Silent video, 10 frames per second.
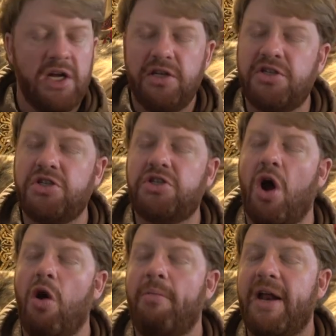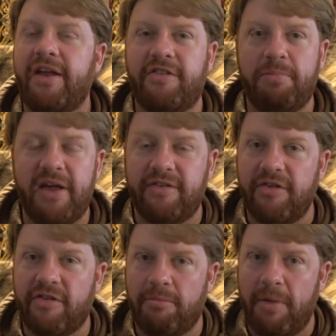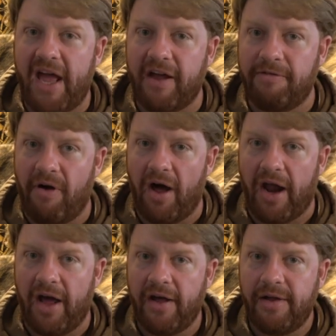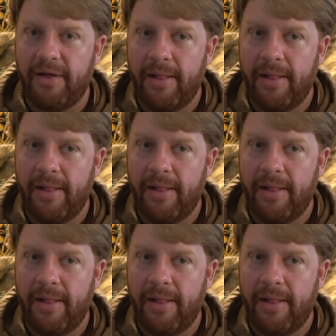so many species of megafauna